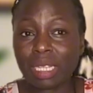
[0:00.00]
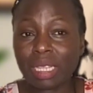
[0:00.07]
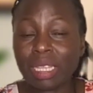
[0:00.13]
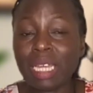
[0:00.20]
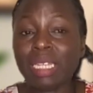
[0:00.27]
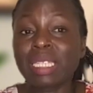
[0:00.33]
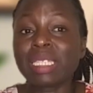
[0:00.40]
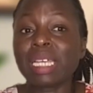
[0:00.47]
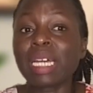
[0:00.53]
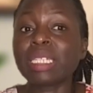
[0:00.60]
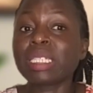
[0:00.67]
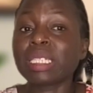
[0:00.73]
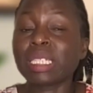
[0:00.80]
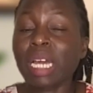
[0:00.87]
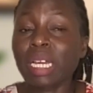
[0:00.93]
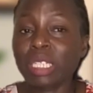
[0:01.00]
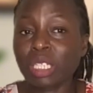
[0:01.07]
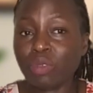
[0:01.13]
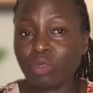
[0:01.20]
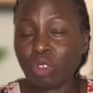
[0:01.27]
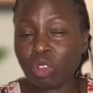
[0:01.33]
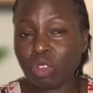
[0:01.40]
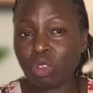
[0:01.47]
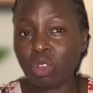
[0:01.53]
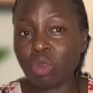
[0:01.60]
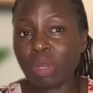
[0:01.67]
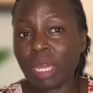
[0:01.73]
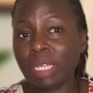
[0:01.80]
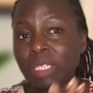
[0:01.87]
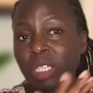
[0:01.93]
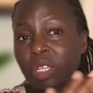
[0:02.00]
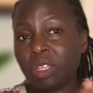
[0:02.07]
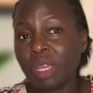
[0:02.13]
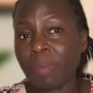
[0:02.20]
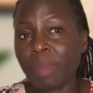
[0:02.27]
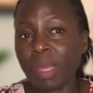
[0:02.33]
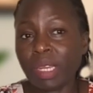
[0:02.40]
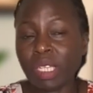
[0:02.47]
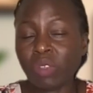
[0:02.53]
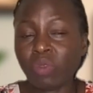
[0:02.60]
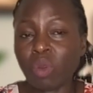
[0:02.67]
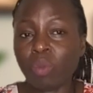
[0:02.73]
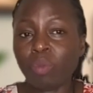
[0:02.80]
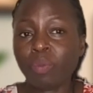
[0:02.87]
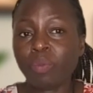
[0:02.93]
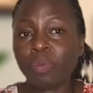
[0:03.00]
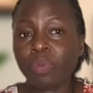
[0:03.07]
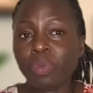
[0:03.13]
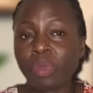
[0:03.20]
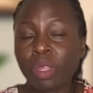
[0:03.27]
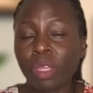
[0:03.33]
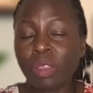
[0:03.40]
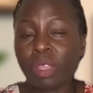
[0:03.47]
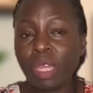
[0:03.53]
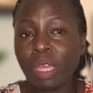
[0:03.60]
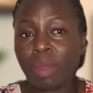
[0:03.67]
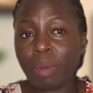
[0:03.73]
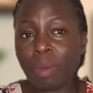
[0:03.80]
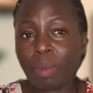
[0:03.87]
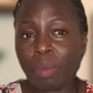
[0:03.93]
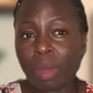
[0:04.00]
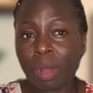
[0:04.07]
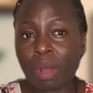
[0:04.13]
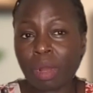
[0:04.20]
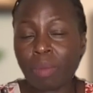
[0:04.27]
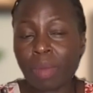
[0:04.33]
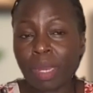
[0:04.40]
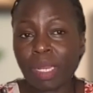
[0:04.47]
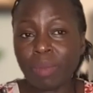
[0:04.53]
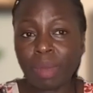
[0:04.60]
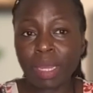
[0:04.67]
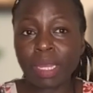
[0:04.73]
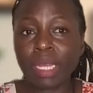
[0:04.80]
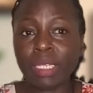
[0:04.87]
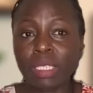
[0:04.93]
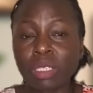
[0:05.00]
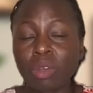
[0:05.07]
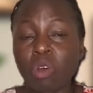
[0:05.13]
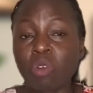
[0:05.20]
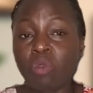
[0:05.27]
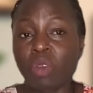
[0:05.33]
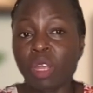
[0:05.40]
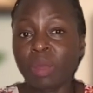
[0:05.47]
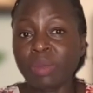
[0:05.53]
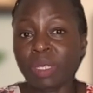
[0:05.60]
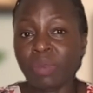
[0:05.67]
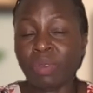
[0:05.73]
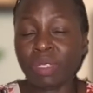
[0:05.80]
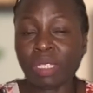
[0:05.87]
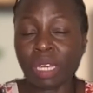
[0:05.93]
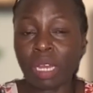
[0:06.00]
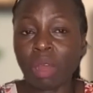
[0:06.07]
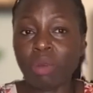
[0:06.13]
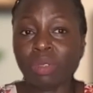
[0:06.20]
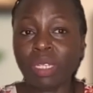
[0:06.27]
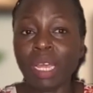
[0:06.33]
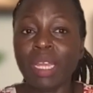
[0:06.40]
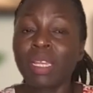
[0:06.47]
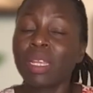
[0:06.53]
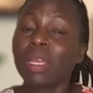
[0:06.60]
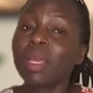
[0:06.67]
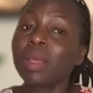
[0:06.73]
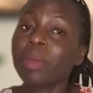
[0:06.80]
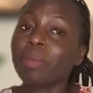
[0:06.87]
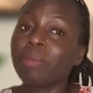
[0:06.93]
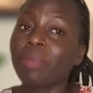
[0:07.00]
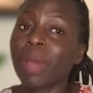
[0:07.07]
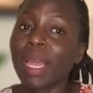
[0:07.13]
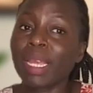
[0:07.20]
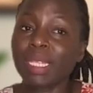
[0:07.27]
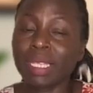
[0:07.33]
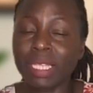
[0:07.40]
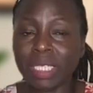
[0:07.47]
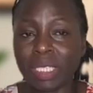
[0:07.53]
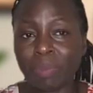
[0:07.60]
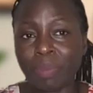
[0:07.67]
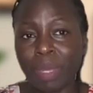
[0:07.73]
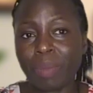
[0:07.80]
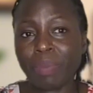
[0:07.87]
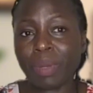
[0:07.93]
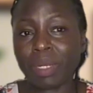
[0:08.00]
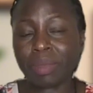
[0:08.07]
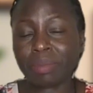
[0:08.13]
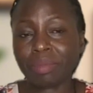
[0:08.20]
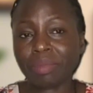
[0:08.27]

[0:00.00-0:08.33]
that is attractive to you, you can take your monies from the money markets or for your savings account and buy this paper.